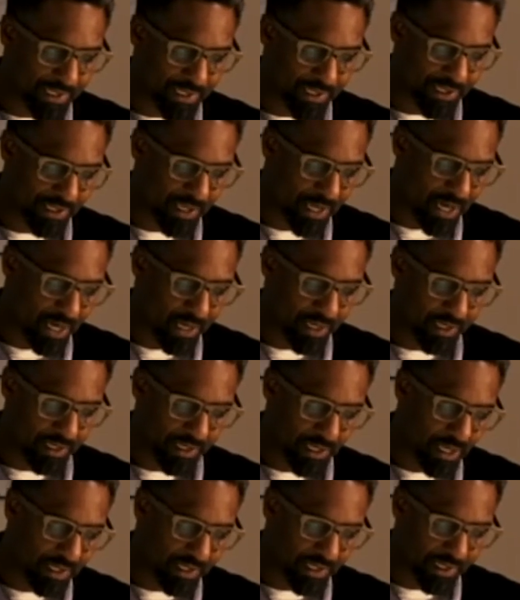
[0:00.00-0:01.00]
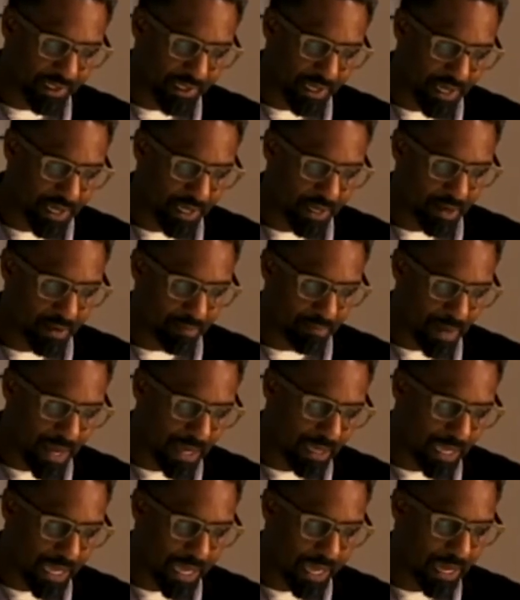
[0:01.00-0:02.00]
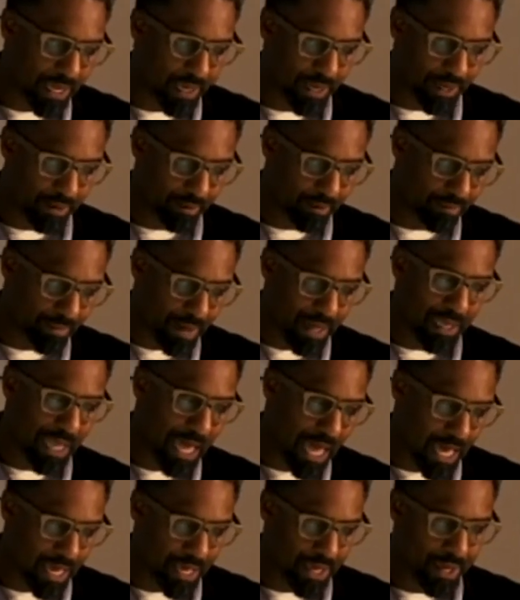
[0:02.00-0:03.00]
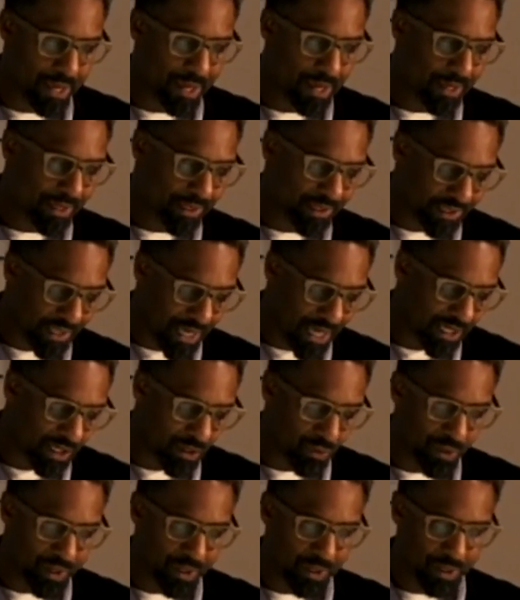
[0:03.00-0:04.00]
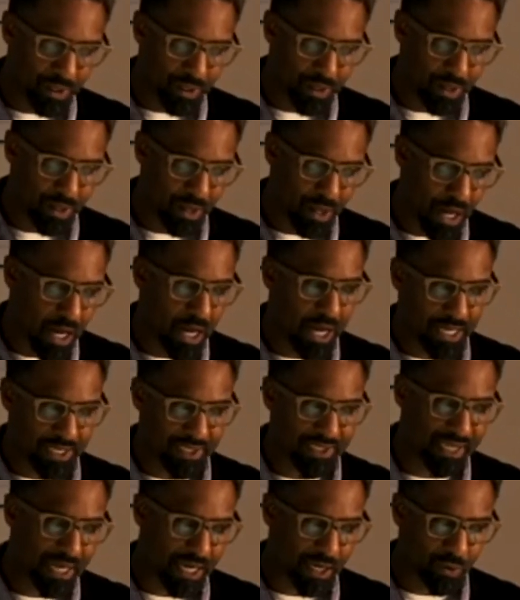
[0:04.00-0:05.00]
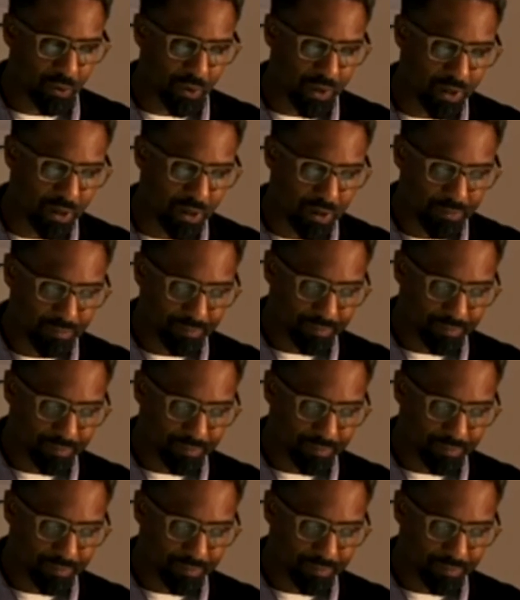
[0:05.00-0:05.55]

State, Kent State, Malay, Malai, San Quentin, uh, and San Quentin.